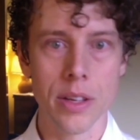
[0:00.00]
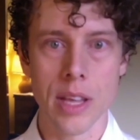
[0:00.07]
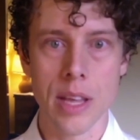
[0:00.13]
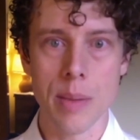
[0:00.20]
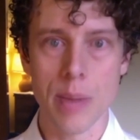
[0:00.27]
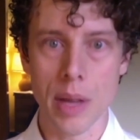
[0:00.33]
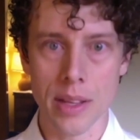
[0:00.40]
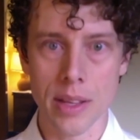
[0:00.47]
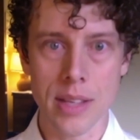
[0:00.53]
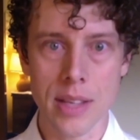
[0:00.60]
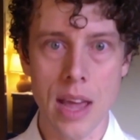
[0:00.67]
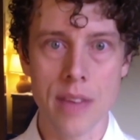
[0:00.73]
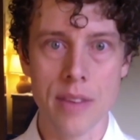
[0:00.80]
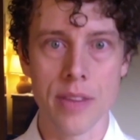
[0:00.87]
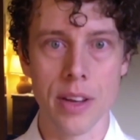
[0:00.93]
keep it
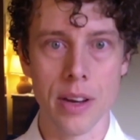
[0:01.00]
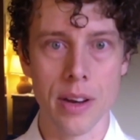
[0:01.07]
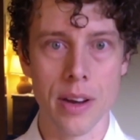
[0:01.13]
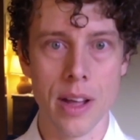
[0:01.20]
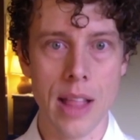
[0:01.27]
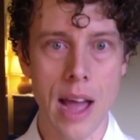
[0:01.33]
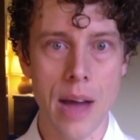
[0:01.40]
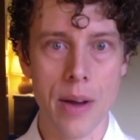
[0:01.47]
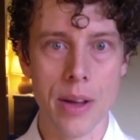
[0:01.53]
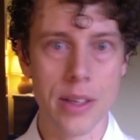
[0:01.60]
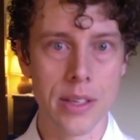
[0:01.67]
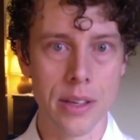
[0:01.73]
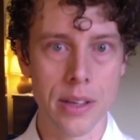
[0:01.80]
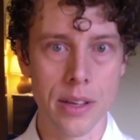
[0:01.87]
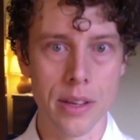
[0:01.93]
safe and allow
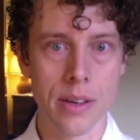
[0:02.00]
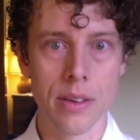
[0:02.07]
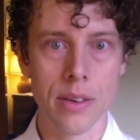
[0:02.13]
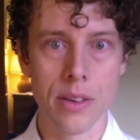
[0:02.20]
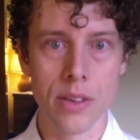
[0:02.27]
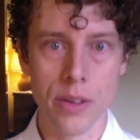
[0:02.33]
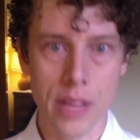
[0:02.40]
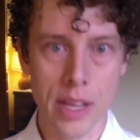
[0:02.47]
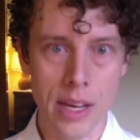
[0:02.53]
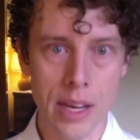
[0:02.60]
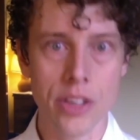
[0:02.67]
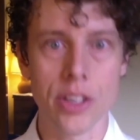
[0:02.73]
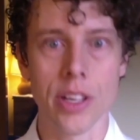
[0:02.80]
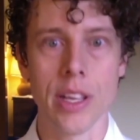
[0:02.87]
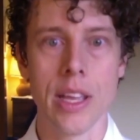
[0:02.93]
it to do the
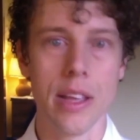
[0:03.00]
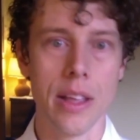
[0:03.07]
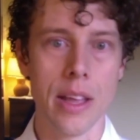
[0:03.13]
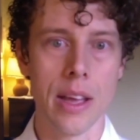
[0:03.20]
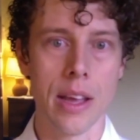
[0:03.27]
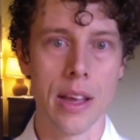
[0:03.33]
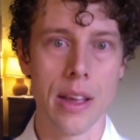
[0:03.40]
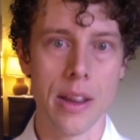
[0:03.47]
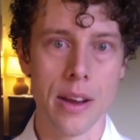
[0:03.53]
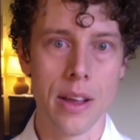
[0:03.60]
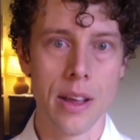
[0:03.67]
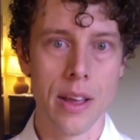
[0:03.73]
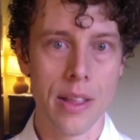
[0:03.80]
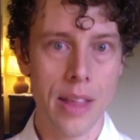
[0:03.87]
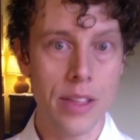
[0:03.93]
initial healing. And
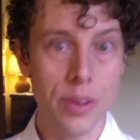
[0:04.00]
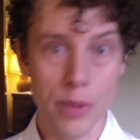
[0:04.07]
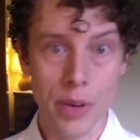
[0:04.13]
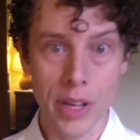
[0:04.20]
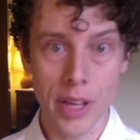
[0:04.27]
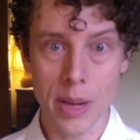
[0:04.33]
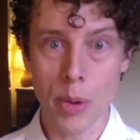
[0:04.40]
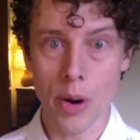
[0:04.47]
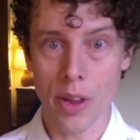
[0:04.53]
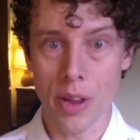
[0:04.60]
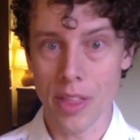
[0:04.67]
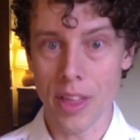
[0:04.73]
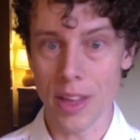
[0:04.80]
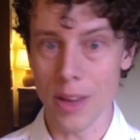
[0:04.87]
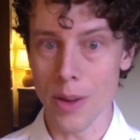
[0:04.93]
that's a really
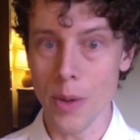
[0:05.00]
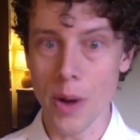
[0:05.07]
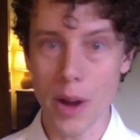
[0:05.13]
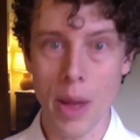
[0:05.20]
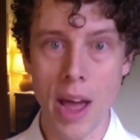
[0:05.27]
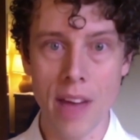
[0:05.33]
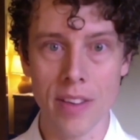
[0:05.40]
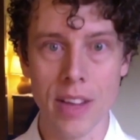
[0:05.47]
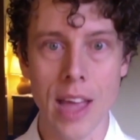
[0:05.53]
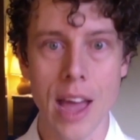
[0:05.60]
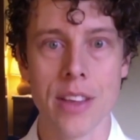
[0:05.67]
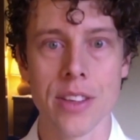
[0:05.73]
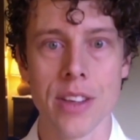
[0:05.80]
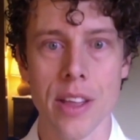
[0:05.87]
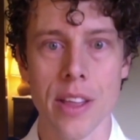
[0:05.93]
important thing. You want to have a
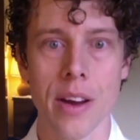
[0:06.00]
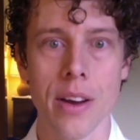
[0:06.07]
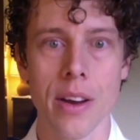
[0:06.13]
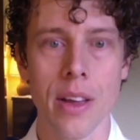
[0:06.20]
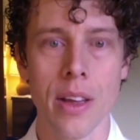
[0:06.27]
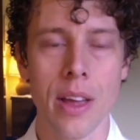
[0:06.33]
cast on there.